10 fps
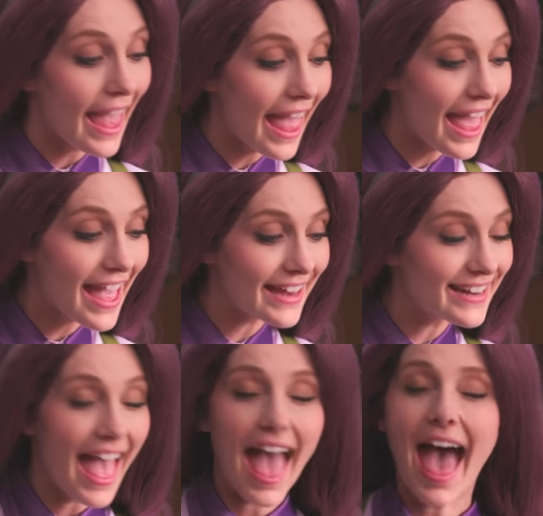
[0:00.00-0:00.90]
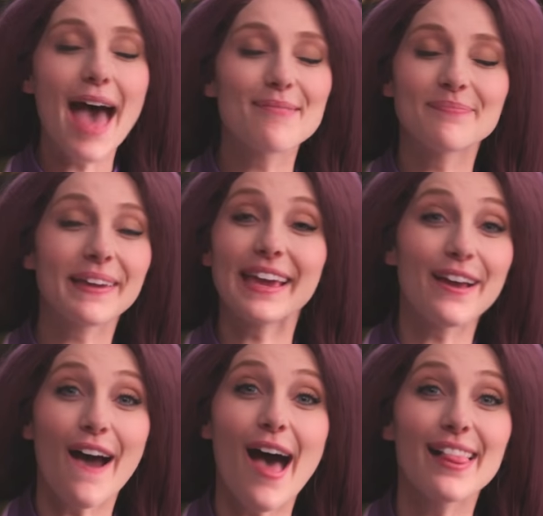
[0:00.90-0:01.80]
and happy
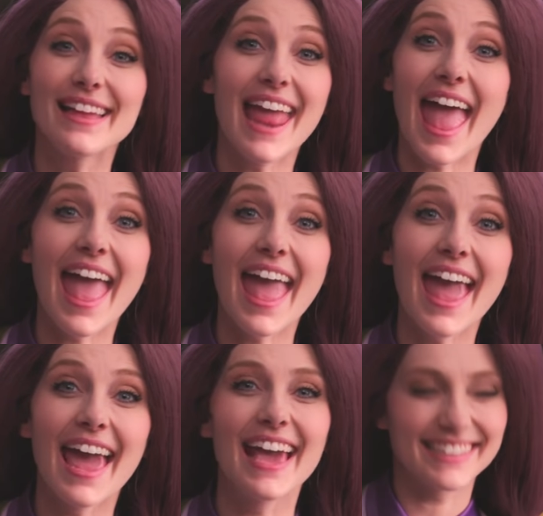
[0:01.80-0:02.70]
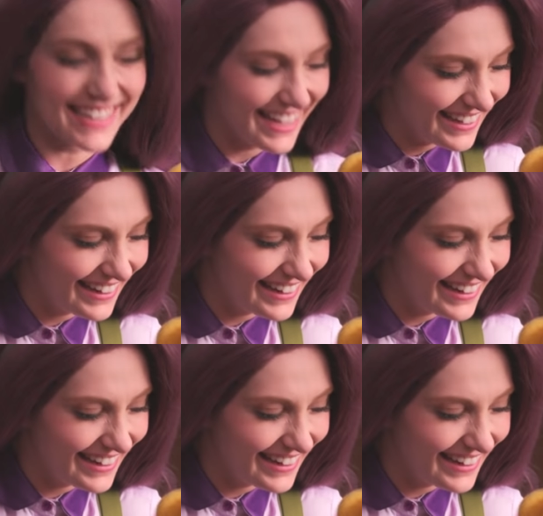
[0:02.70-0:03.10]
holidays!